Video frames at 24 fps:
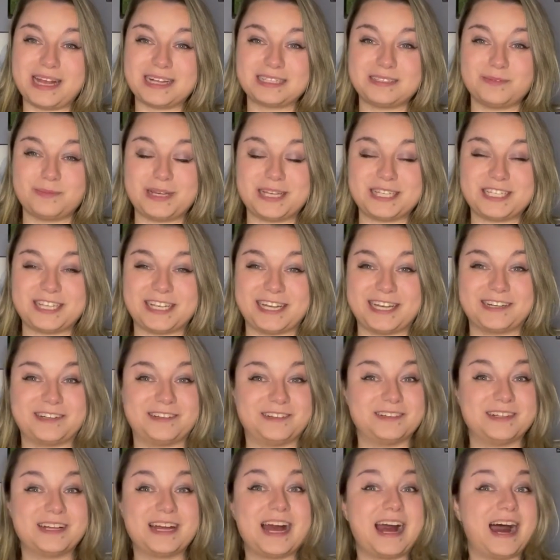to my
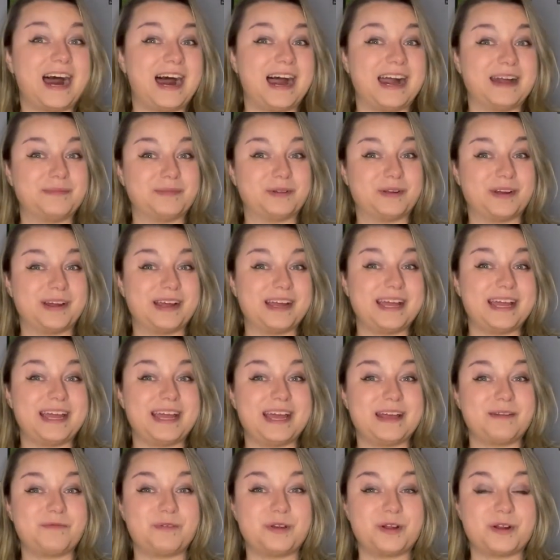channel. I'm Gray
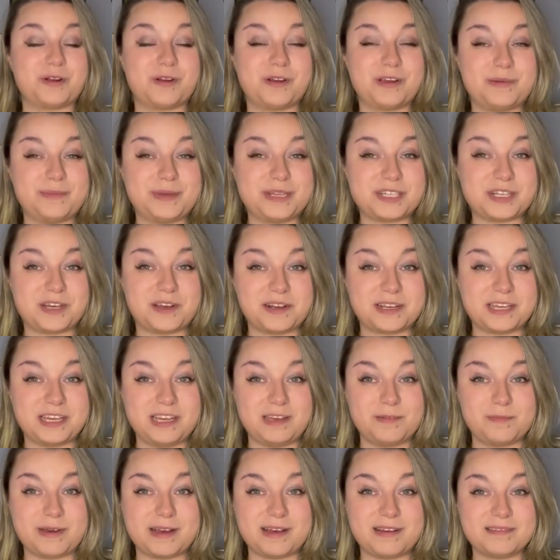and we're going to be talking
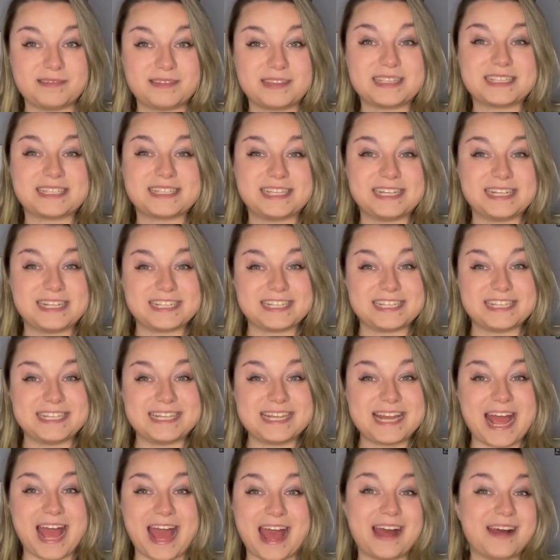about
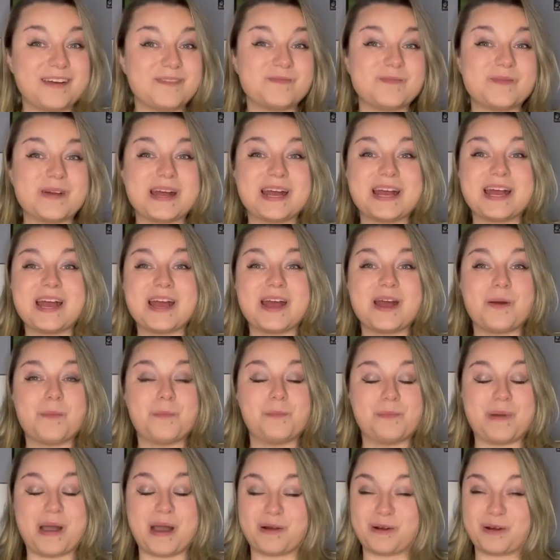citizenM
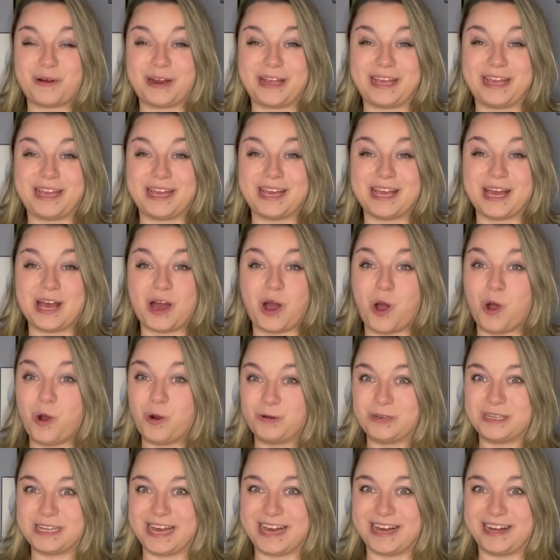Bowery
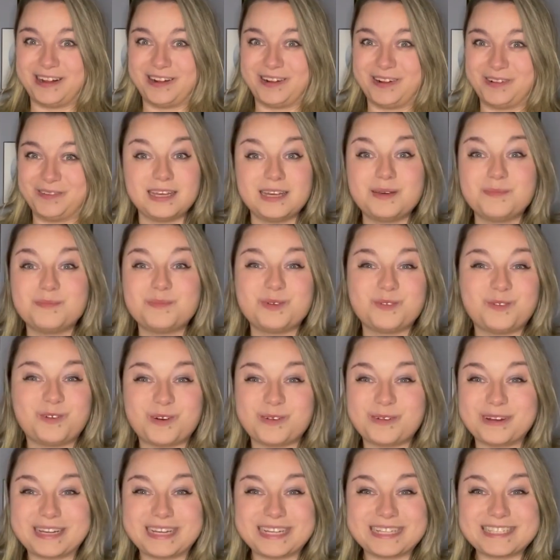Hotel. Before
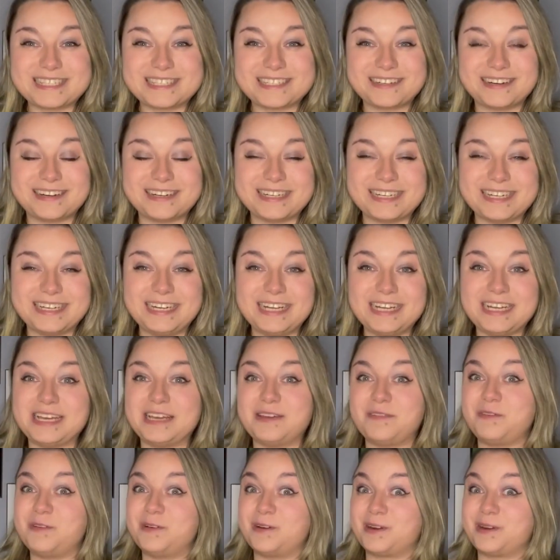we get started,
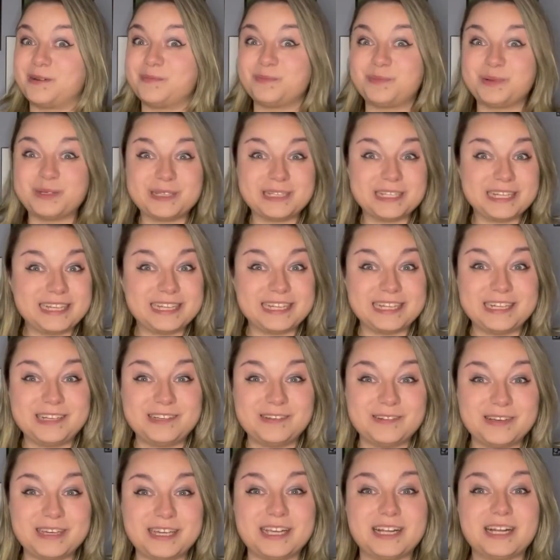if you're completely
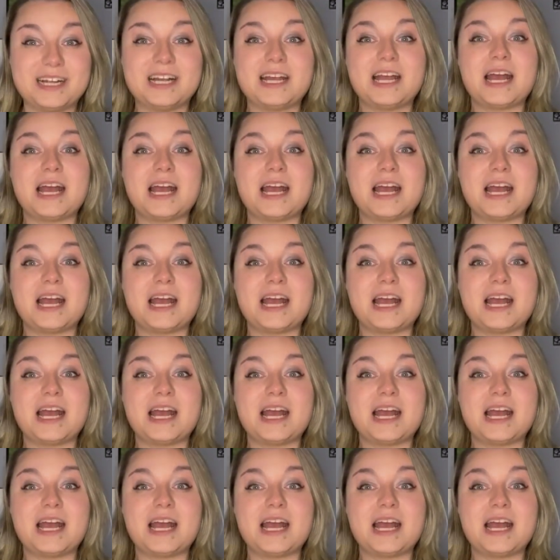new here,